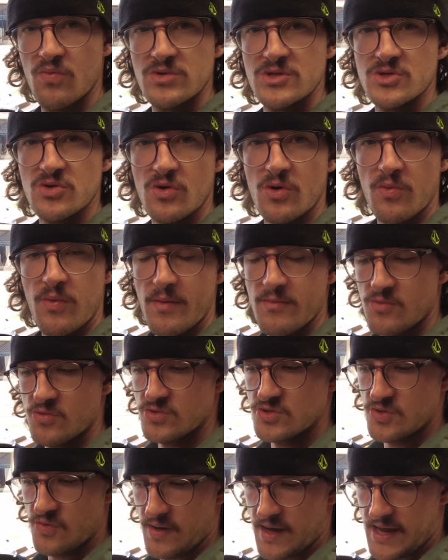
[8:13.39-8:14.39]
sort of when we
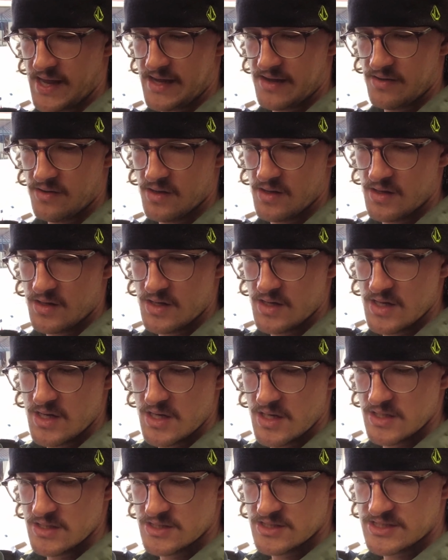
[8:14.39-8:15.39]
were doing our
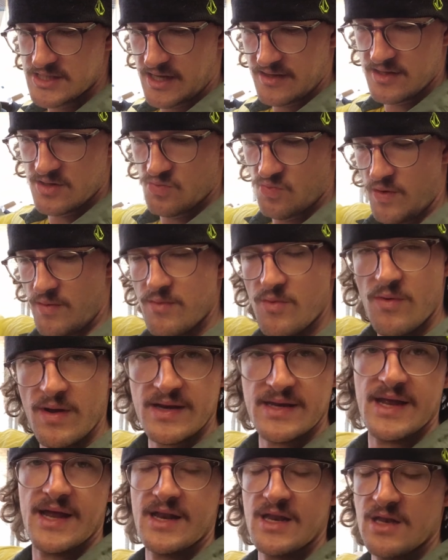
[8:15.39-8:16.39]
southern, when we
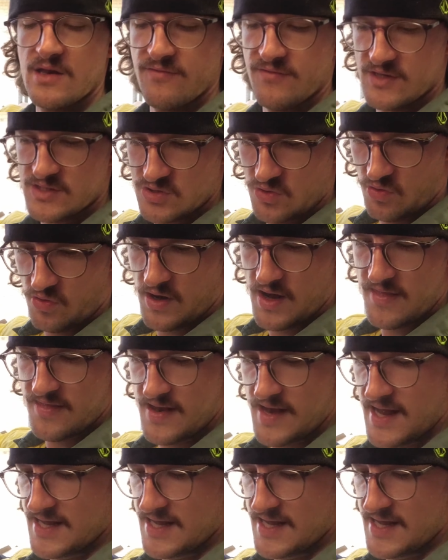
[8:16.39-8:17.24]
went down into Victoria and